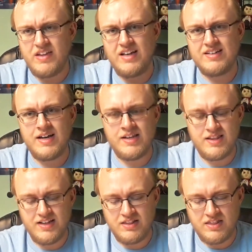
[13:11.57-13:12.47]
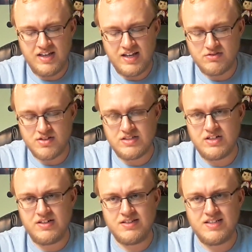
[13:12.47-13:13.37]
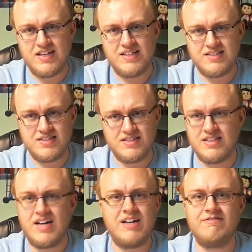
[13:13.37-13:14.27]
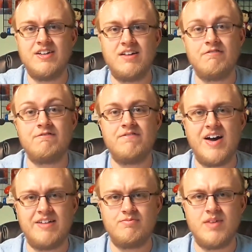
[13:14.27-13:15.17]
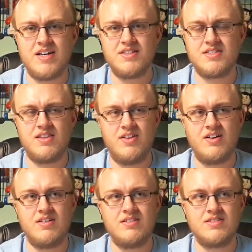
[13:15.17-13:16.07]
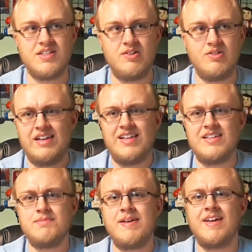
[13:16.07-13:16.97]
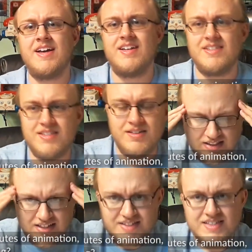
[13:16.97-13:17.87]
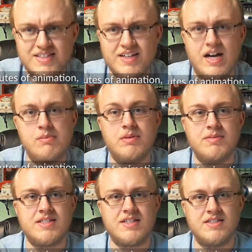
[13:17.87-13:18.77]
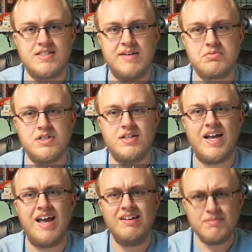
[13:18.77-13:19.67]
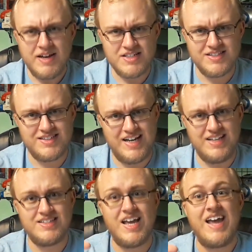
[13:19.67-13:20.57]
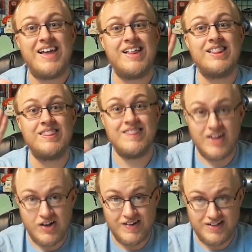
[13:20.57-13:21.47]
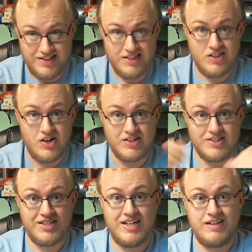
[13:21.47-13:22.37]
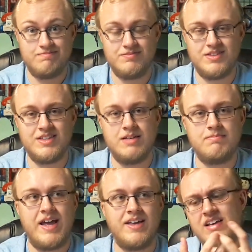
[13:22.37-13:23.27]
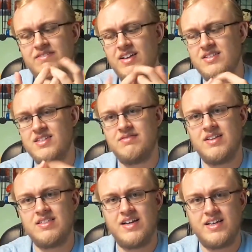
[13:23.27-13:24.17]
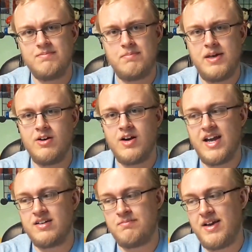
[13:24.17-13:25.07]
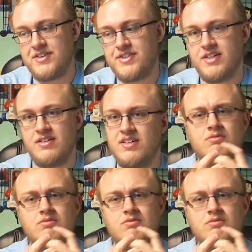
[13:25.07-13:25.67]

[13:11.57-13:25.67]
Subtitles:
And I think the end result is not even 5 minutes long, and that's because, and this is a common misconception, animation takes a long, long time to make. Even something like computer animation.